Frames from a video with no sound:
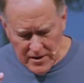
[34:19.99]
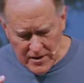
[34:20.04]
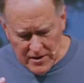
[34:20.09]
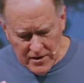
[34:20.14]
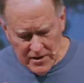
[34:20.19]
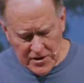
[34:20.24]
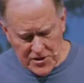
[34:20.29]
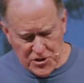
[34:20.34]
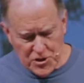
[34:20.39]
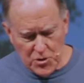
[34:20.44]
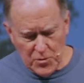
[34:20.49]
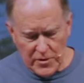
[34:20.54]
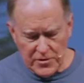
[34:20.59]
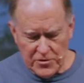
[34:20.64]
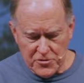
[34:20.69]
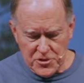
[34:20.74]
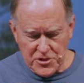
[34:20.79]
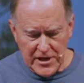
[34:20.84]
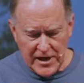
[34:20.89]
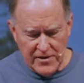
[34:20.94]
is to
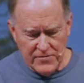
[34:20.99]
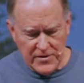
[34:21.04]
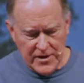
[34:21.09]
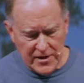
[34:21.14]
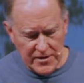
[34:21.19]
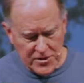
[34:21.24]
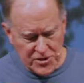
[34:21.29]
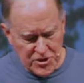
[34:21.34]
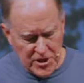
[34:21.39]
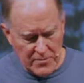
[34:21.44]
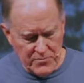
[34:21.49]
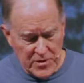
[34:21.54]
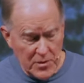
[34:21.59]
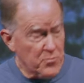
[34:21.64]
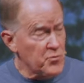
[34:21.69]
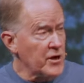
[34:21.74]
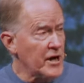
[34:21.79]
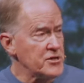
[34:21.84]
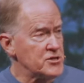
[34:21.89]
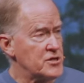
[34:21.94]
understand that some
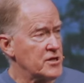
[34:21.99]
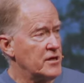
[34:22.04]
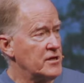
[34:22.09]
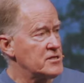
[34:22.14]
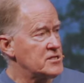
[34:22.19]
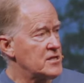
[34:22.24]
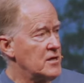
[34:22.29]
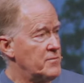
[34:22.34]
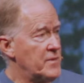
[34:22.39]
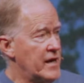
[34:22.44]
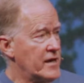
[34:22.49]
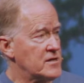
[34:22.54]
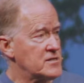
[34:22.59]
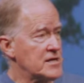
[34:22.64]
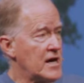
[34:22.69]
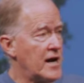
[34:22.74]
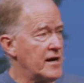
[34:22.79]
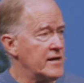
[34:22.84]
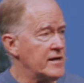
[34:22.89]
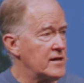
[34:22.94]
depression, some
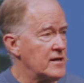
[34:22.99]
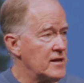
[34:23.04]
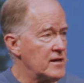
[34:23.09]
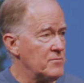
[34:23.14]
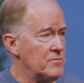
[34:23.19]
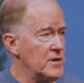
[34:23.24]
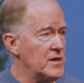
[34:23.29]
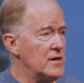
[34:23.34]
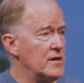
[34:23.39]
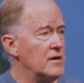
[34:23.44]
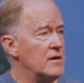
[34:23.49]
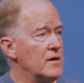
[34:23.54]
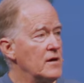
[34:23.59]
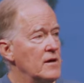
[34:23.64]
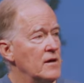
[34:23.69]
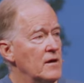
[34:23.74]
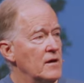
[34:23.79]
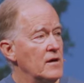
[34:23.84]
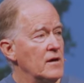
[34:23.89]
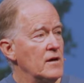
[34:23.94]
anxiety can be
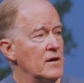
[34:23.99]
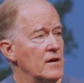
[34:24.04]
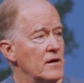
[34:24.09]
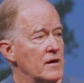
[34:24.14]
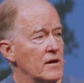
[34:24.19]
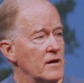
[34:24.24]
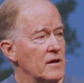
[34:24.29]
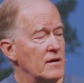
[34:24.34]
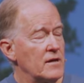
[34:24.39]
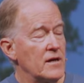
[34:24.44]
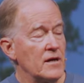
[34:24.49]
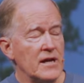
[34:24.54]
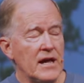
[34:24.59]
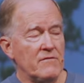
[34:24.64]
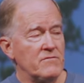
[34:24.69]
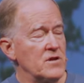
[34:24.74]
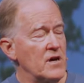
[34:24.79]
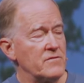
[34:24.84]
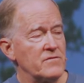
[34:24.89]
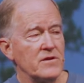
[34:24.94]
can have
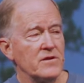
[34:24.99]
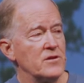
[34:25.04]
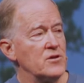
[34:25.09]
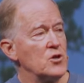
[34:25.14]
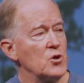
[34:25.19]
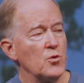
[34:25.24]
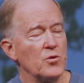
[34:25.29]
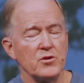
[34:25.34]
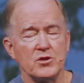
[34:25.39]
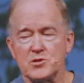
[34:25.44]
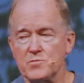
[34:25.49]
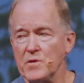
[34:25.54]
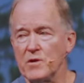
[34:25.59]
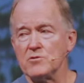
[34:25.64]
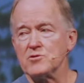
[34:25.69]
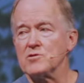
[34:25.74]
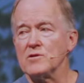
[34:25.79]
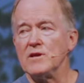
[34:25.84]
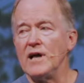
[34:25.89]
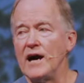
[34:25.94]
nothing to do with
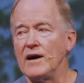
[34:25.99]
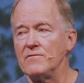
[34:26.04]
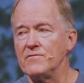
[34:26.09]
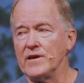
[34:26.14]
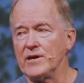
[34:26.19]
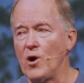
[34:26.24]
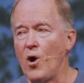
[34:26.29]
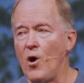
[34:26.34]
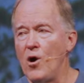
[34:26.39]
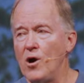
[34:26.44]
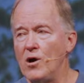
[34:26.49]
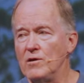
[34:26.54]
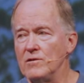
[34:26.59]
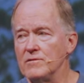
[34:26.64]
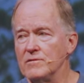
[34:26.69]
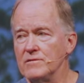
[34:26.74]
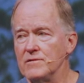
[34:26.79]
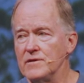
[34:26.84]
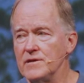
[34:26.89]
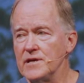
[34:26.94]
spiritual life at
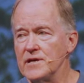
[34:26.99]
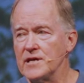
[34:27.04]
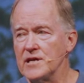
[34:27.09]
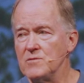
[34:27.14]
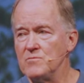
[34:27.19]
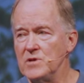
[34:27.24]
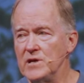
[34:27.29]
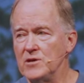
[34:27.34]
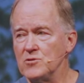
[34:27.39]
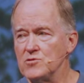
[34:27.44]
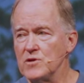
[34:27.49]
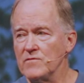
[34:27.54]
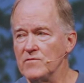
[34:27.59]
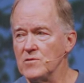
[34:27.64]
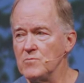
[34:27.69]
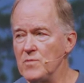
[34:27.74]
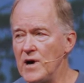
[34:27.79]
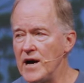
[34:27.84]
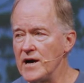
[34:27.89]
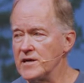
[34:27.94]
all. It can be driven
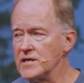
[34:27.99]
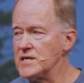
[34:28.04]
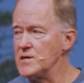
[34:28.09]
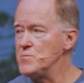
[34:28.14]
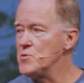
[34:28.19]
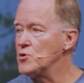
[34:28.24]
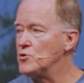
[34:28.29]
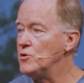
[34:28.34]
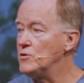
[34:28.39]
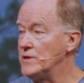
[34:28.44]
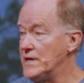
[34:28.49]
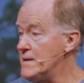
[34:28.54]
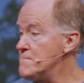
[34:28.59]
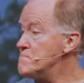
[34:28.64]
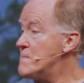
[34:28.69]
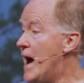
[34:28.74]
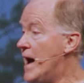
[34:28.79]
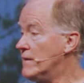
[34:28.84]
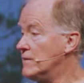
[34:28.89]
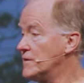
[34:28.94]
by chemical
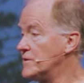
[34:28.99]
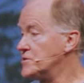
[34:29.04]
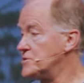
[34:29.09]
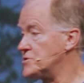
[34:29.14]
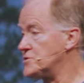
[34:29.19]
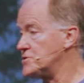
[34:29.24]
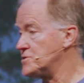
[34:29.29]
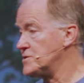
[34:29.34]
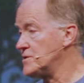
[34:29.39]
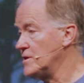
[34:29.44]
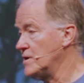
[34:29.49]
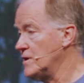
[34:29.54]
imbalance